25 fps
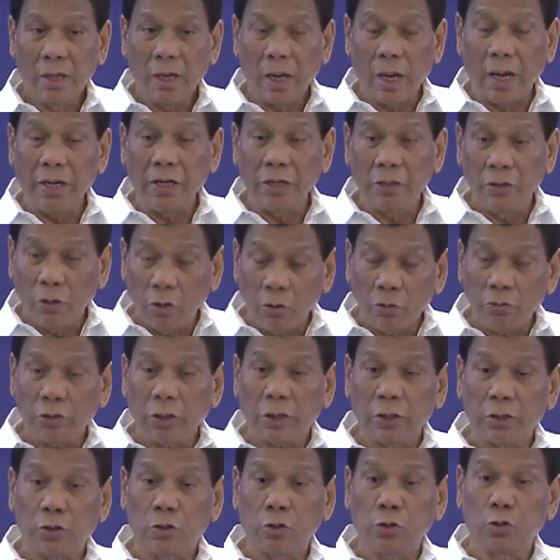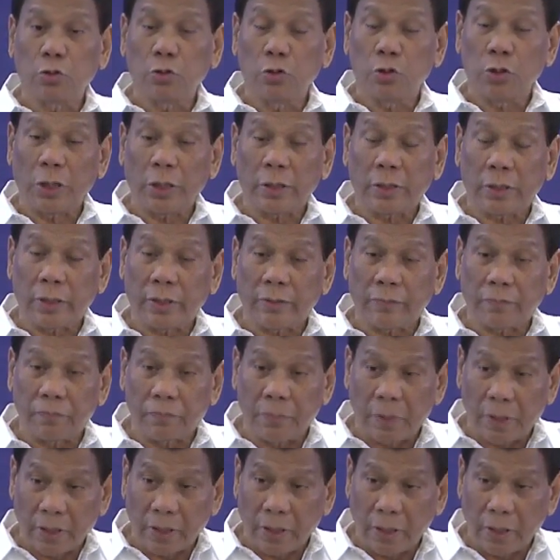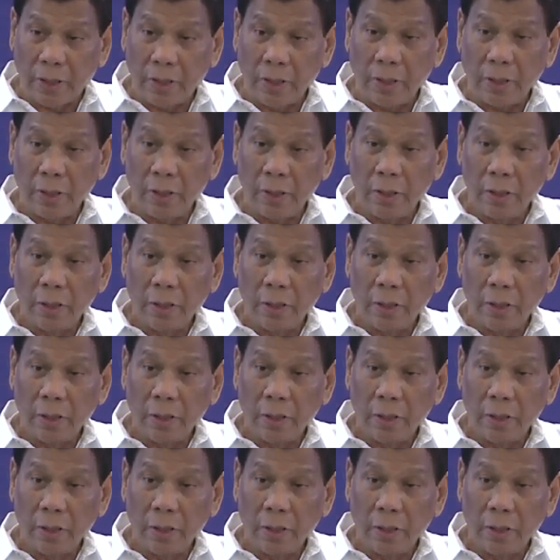I know that you do not have money,